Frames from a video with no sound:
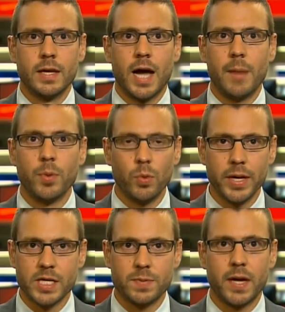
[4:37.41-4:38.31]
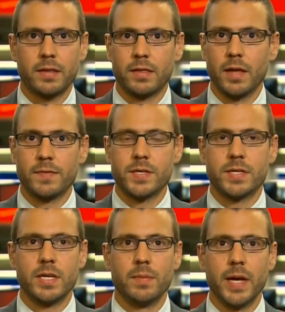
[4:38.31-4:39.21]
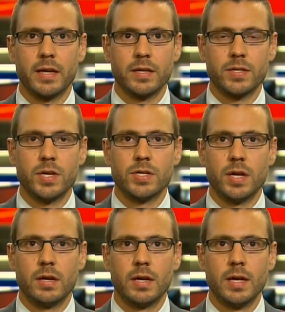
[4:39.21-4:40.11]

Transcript: Um, but we expect the FCC to make a decision